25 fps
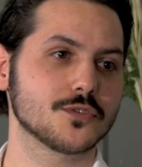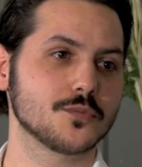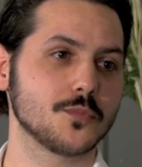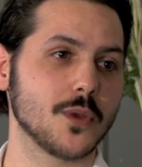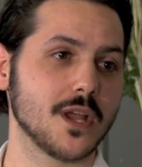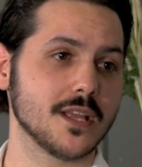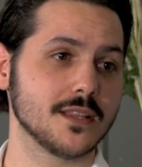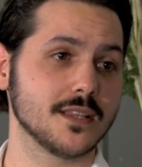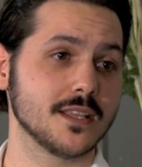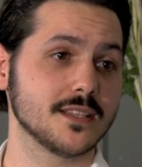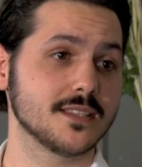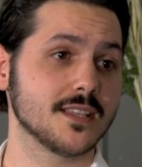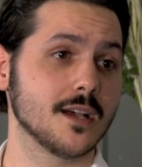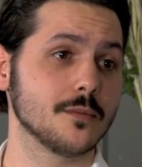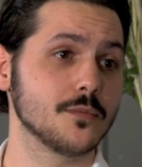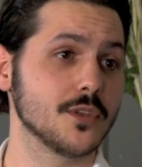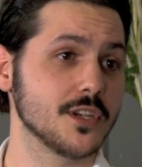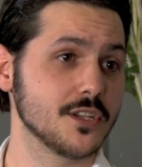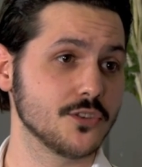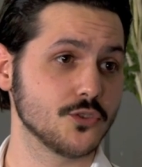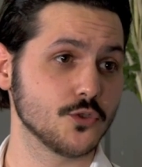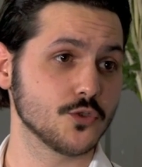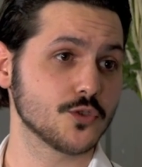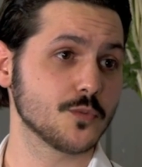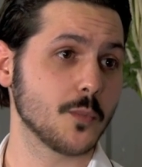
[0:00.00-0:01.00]
Spain, they dubbed it
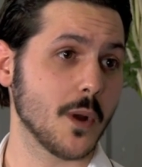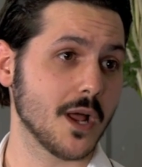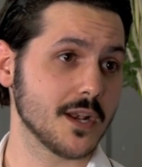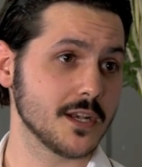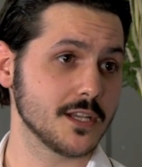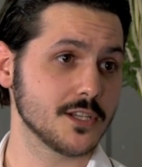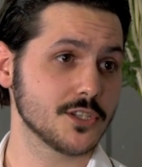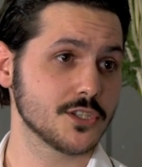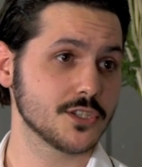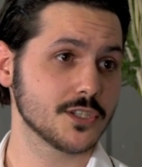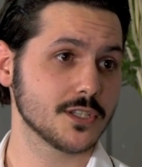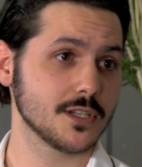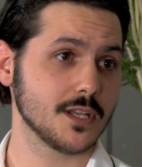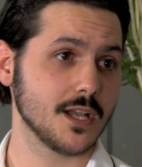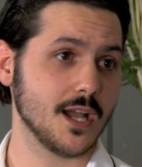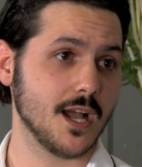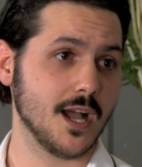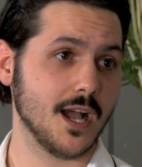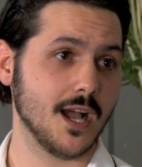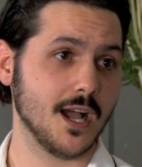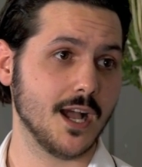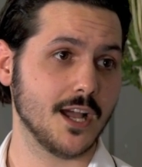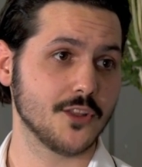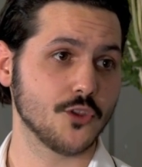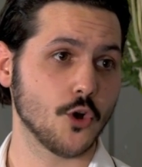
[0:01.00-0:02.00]
into Spanish,
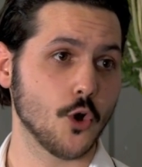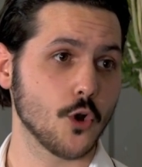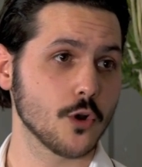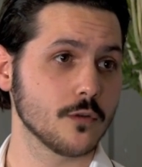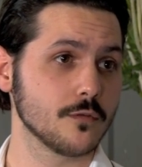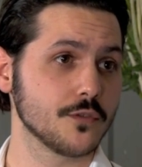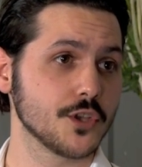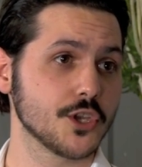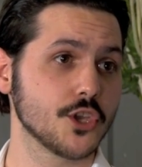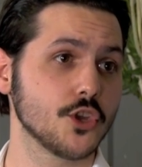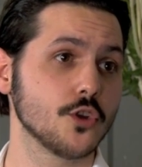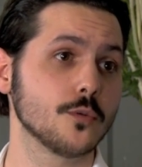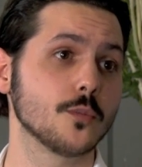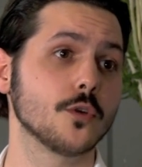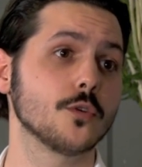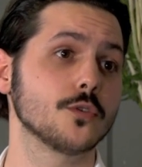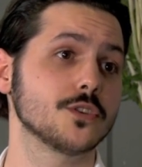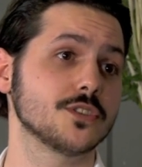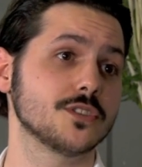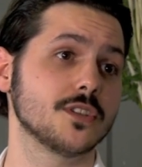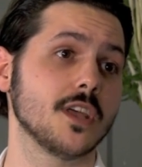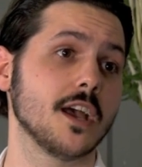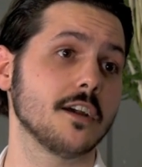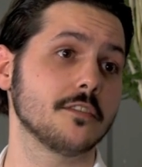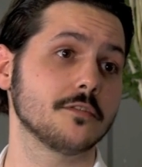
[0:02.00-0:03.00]
and all of the humor
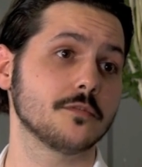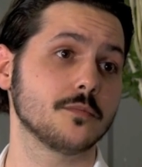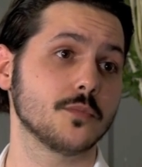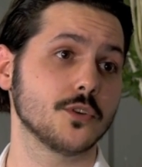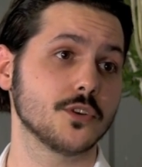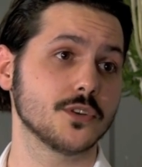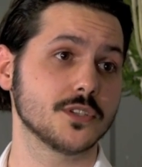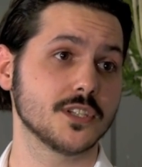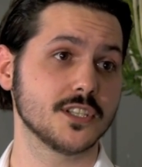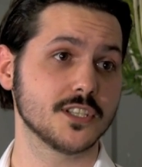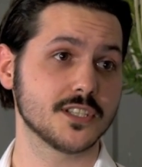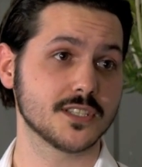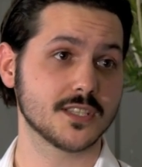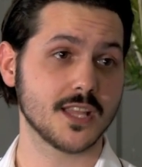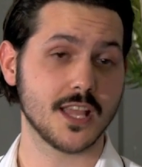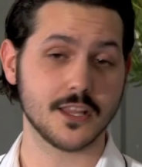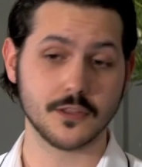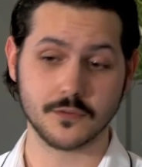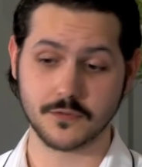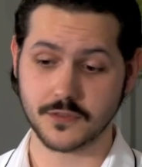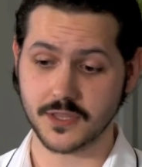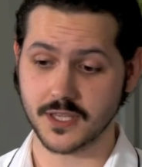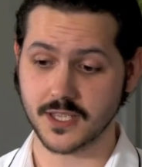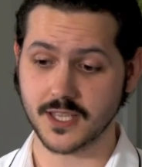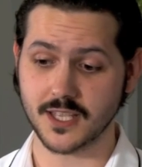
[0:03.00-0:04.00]
was deaf because instead
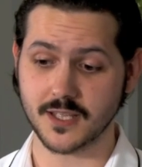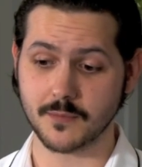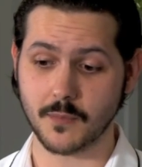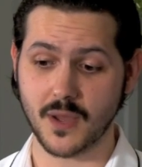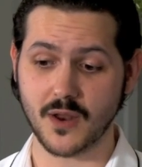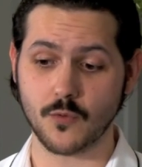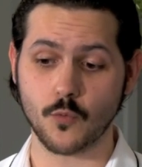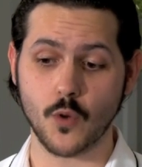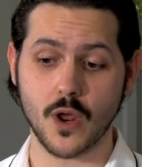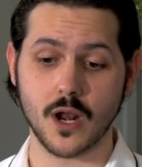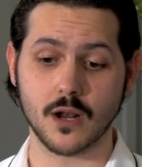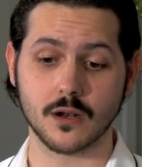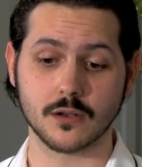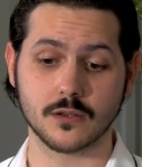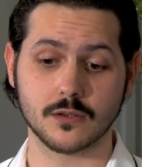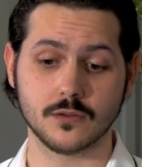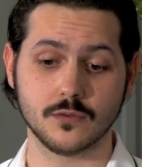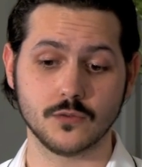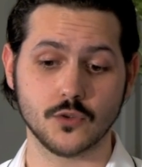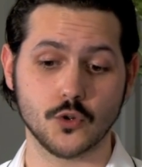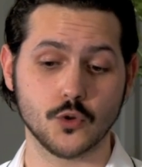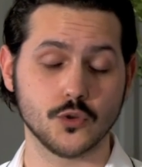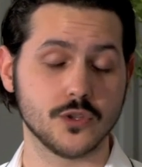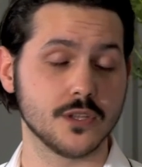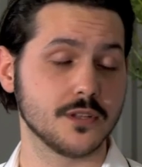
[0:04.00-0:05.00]
of thinking Manuel
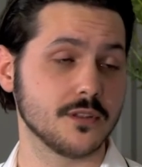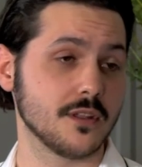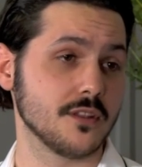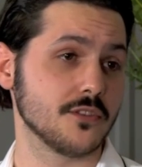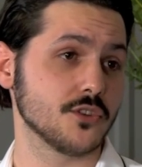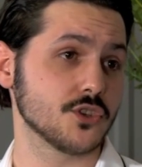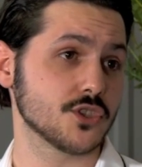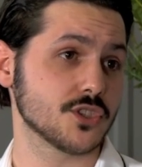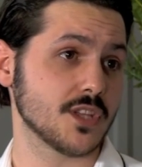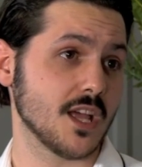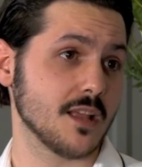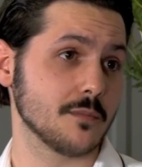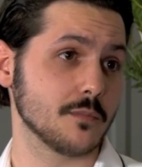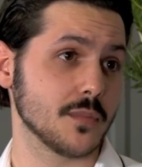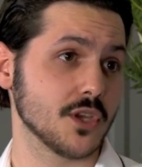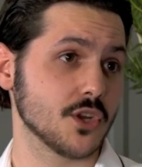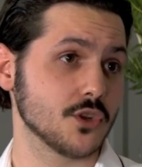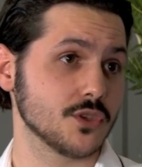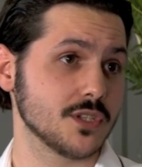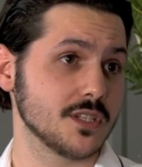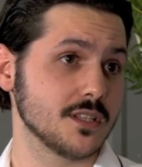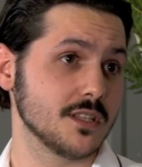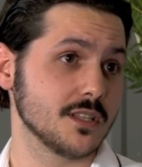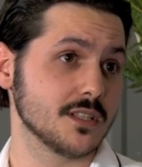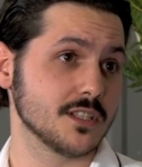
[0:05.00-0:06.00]
couldn't understand
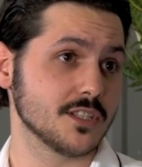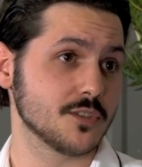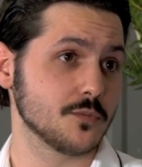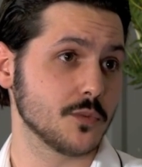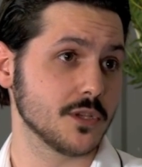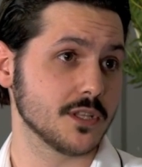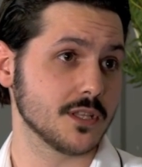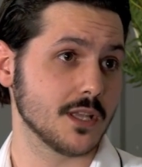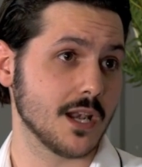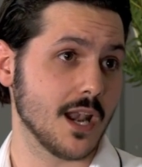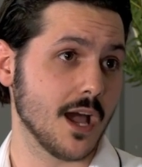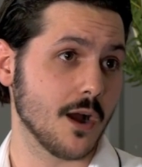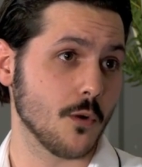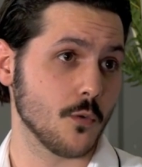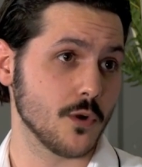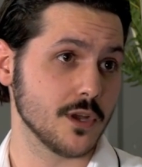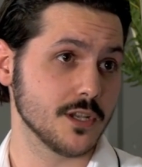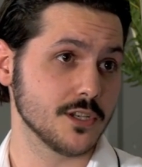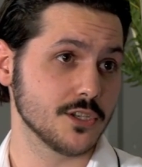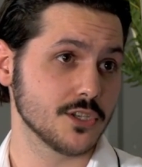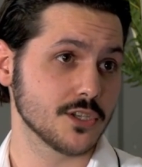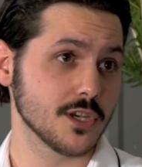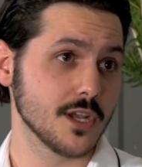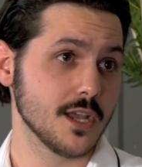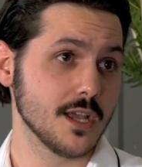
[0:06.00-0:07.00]
because he didn't speak the
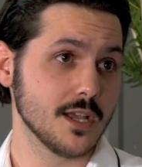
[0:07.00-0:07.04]
language,